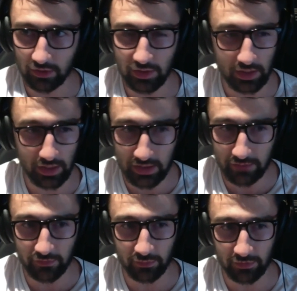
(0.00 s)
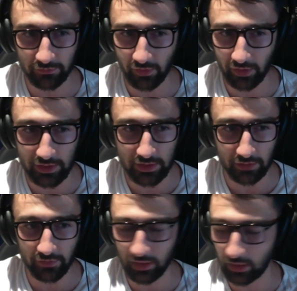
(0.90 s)
It's easy for them to find
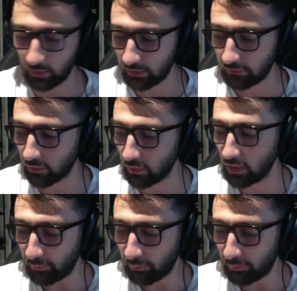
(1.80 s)
stuff that they're looking for.